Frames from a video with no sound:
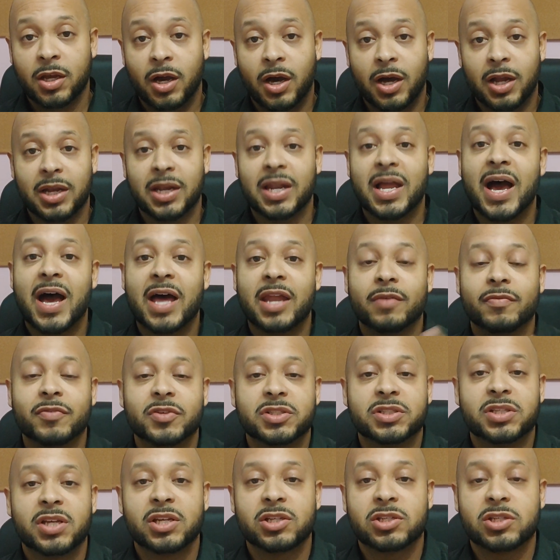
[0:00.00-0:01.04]
a lot of
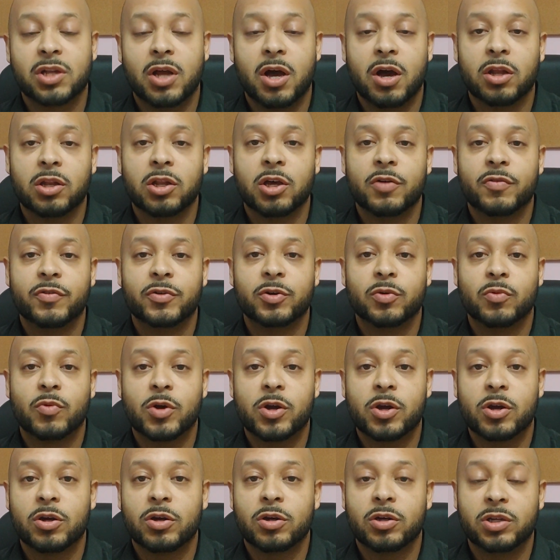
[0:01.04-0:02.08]
attention all over the
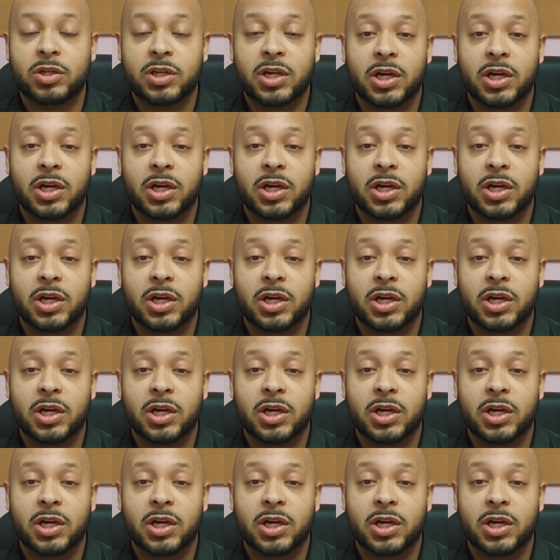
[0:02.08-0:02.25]
world.